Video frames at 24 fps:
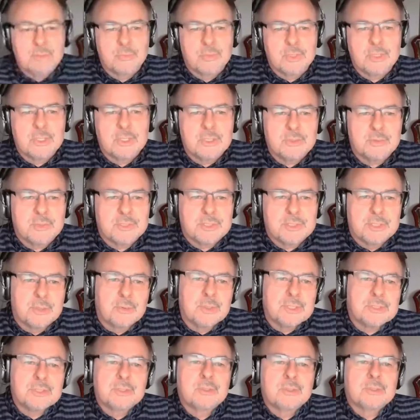it's a really interesting
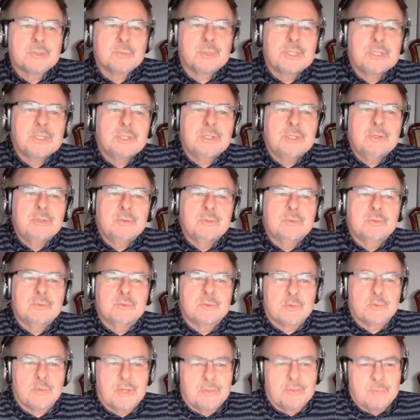question, because when
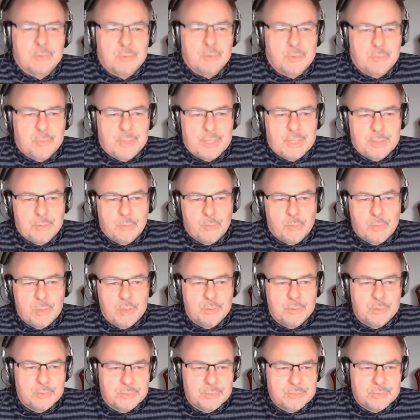you travel around the
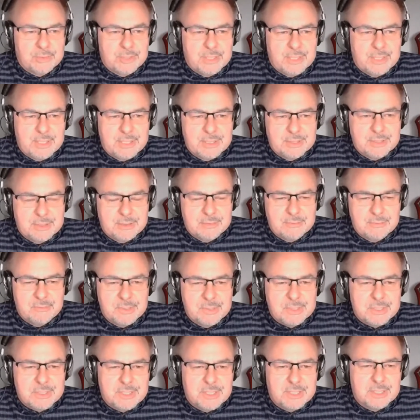world and
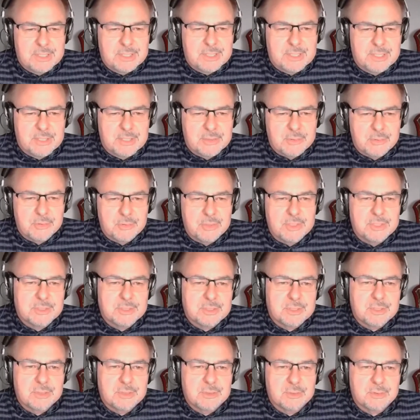visit other
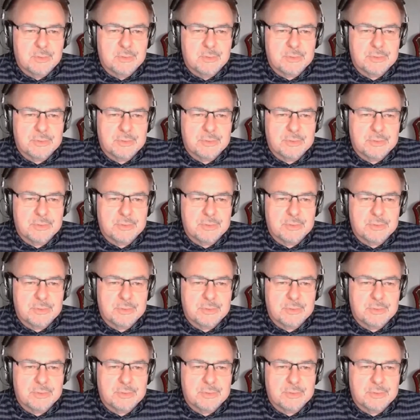countries and